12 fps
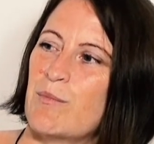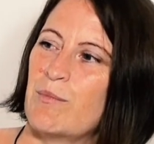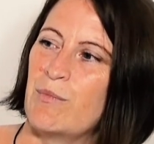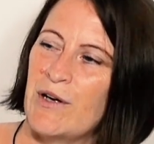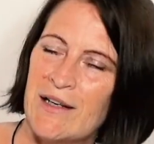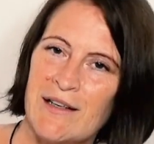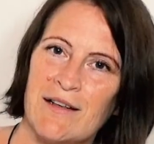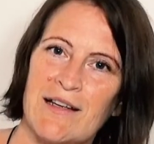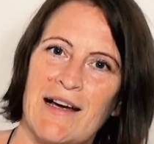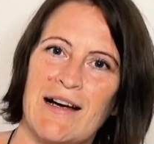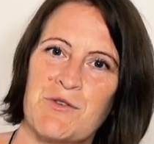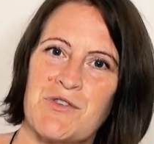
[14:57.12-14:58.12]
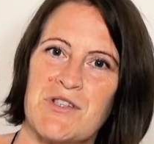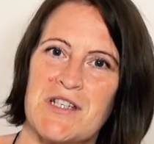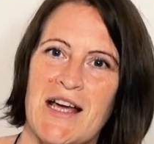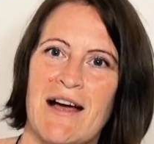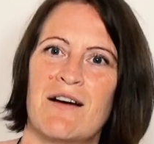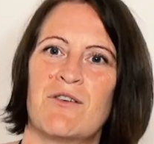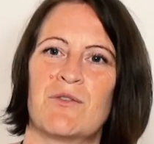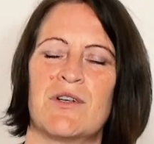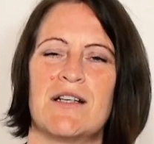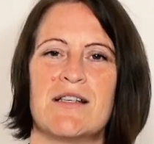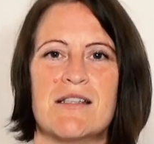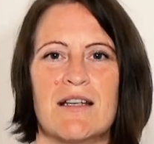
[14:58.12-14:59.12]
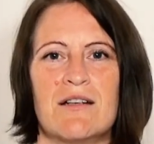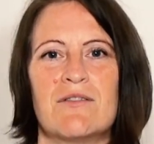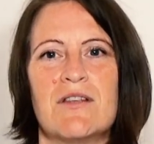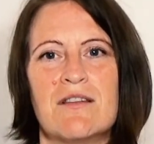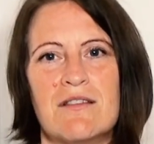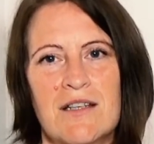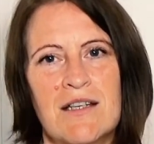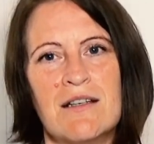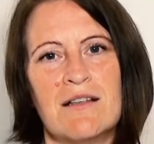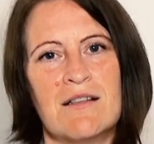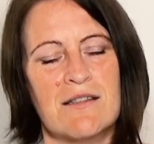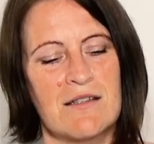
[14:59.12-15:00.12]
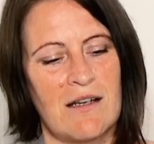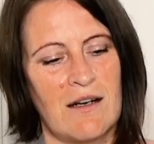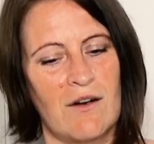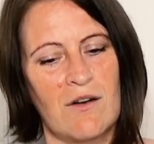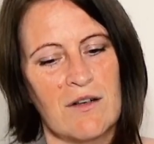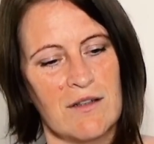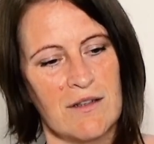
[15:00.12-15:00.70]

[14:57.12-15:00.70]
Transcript: bringing the house down instead of the things that are